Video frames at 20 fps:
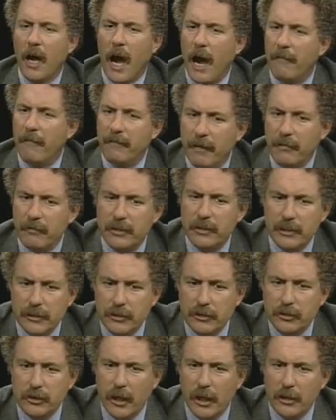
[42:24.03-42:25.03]
I've never seen
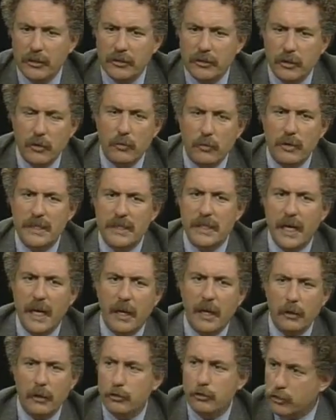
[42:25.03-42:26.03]
a judge who would
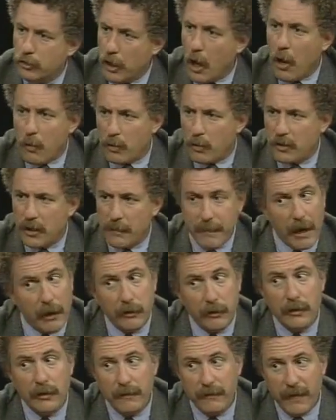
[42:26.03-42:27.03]
tell jokes
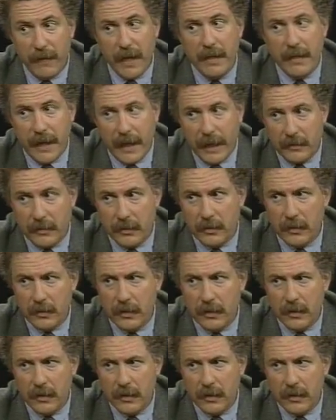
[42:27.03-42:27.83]
about the defendant